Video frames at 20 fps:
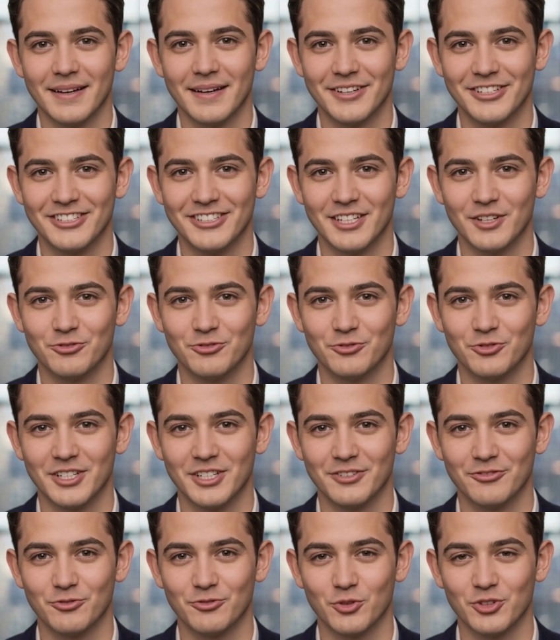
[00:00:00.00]

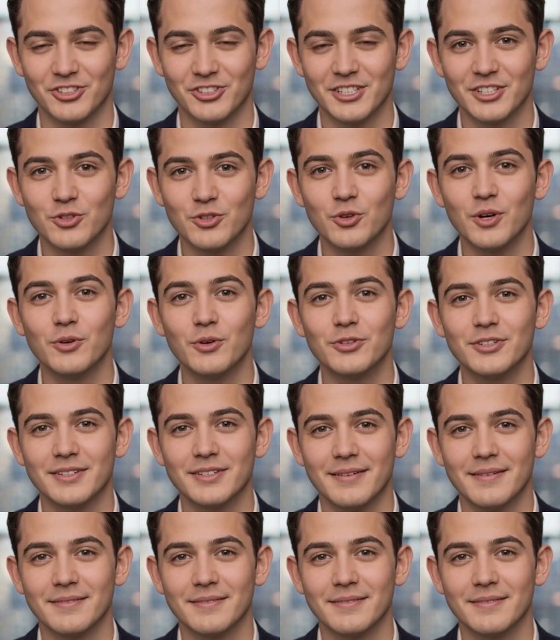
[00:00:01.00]
self-reinforcing growth.